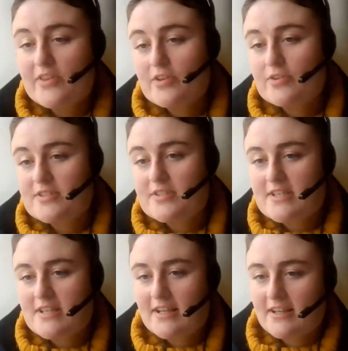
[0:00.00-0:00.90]
well, the
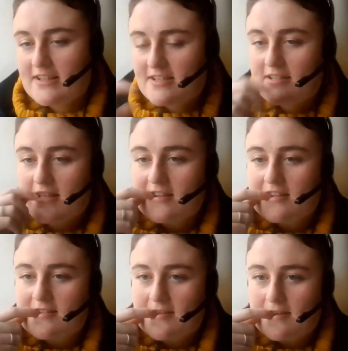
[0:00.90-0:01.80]
courses, and I see
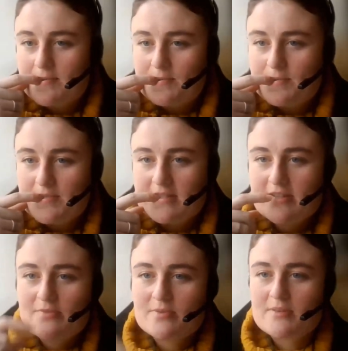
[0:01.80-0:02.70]
there's a, there was
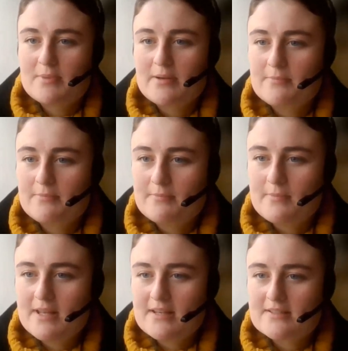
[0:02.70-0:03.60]
another one about
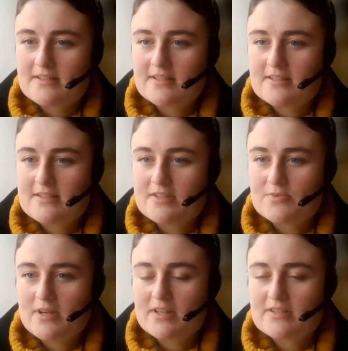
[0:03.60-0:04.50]
maintenance
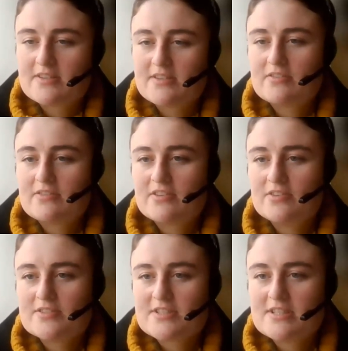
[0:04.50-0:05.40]
as well. So the, the
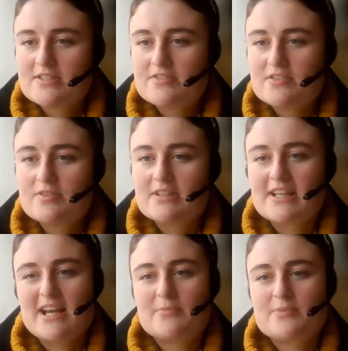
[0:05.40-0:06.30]
courses do
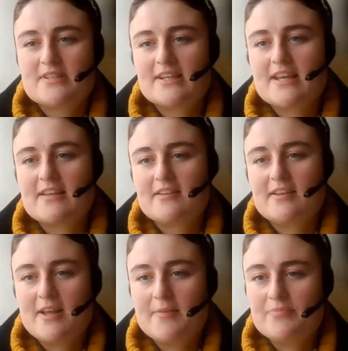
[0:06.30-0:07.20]
encapsulate
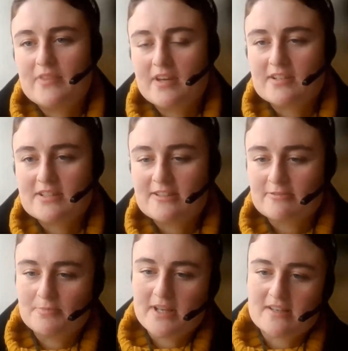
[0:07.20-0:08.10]
um, the
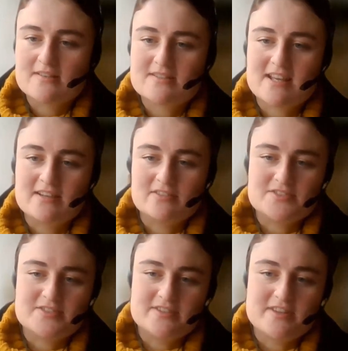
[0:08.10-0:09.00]
idea of maintenance and
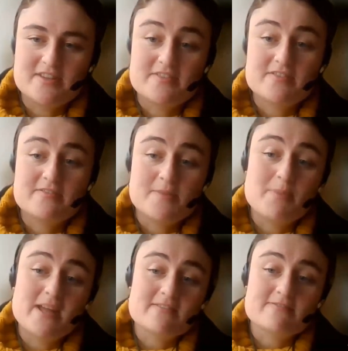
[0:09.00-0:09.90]
also the, the
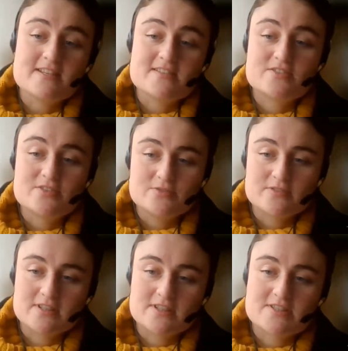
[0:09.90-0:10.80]
benefits to
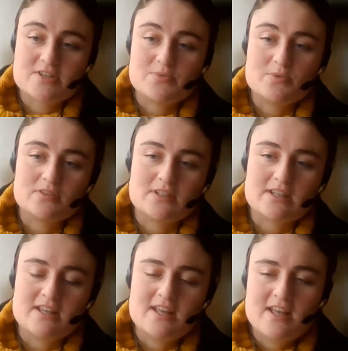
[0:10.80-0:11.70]
dry stone
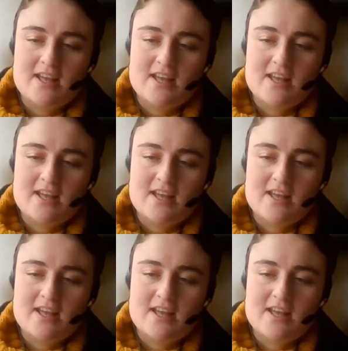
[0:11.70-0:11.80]
walling.